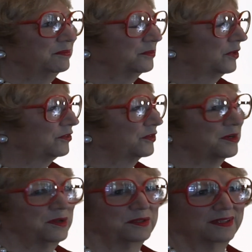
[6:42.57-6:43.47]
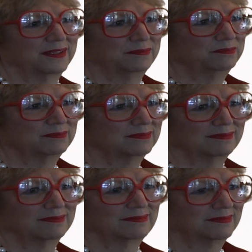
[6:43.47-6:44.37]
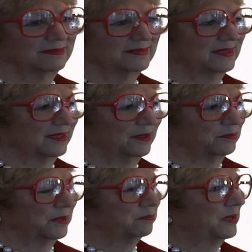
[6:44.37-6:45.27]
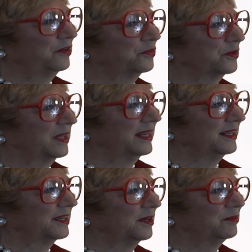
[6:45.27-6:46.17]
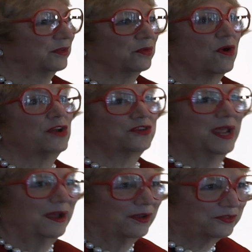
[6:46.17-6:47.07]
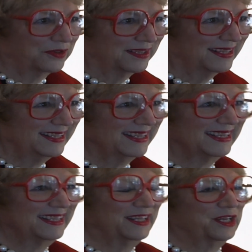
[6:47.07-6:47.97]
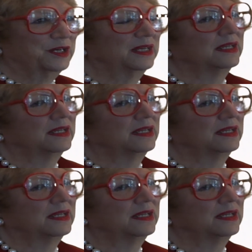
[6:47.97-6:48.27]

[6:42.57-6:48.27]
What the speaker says: what is it called, a place where they had to come to the wash house, you know.